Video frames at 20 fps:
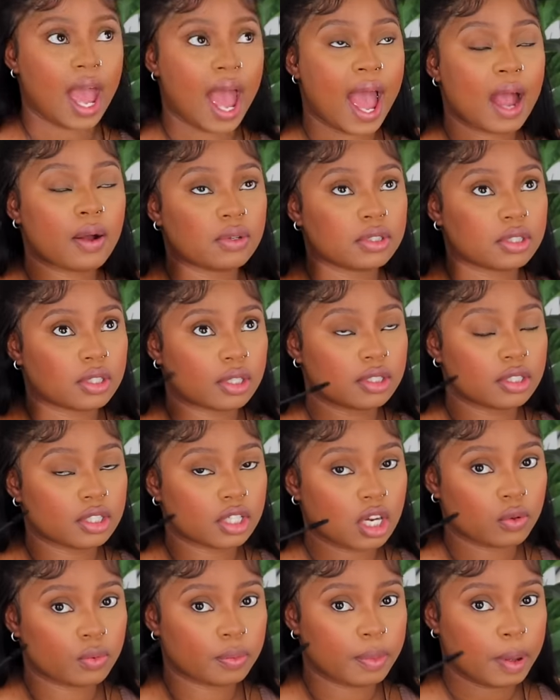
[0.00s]
I was going to
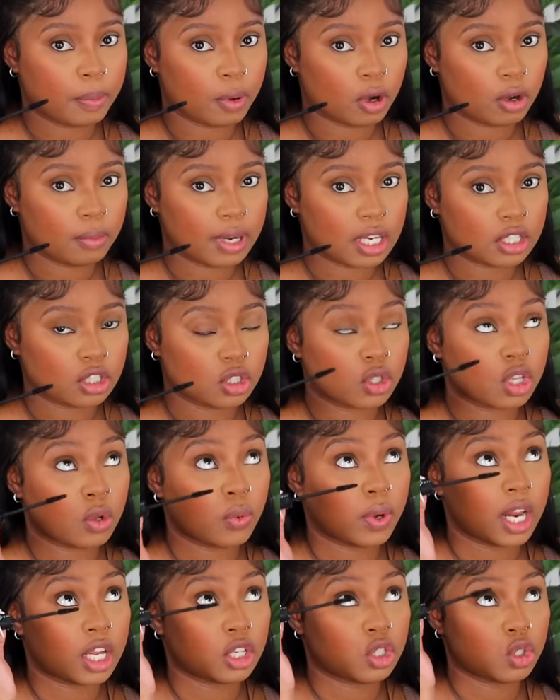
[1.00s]
start with my bottom lash so that
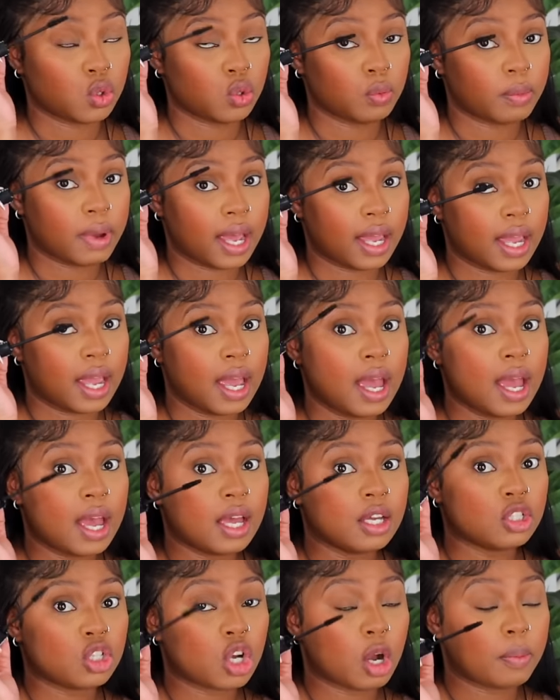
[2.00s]
when I do my
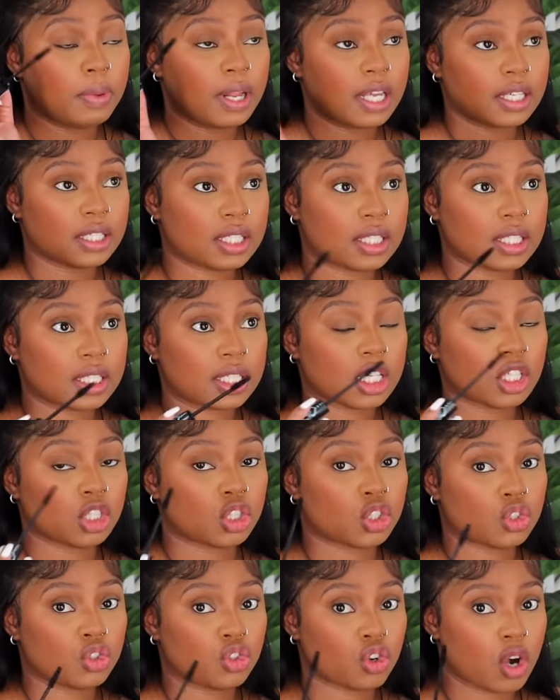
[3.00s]
top lashes,
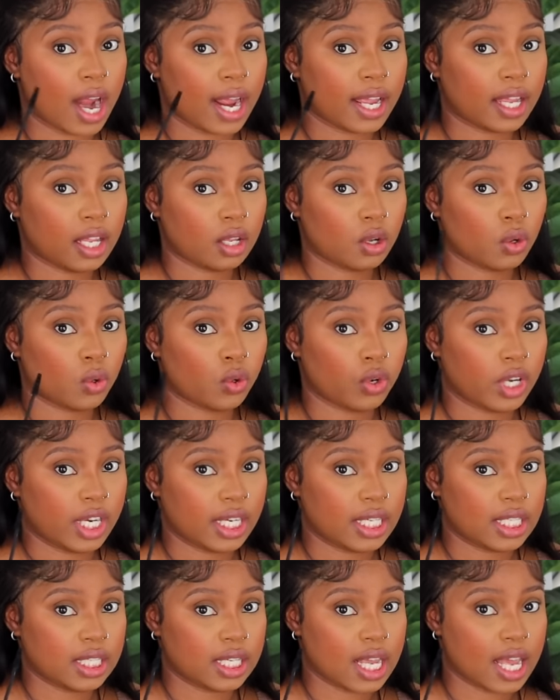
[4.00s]
it's drying
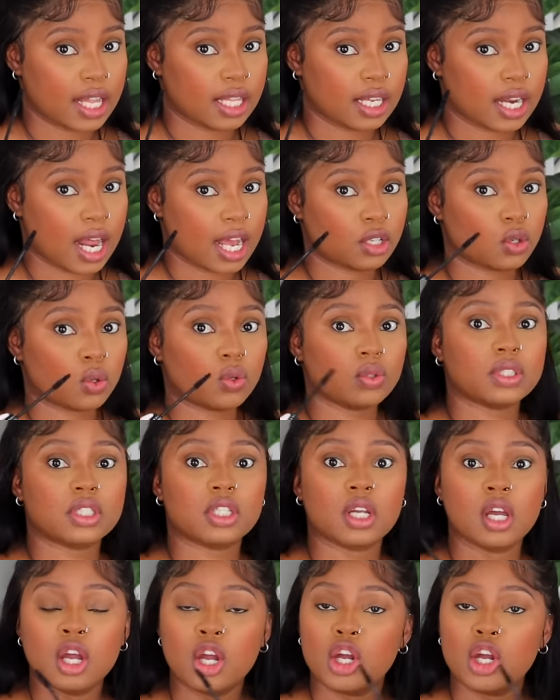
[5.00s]
already and then I don't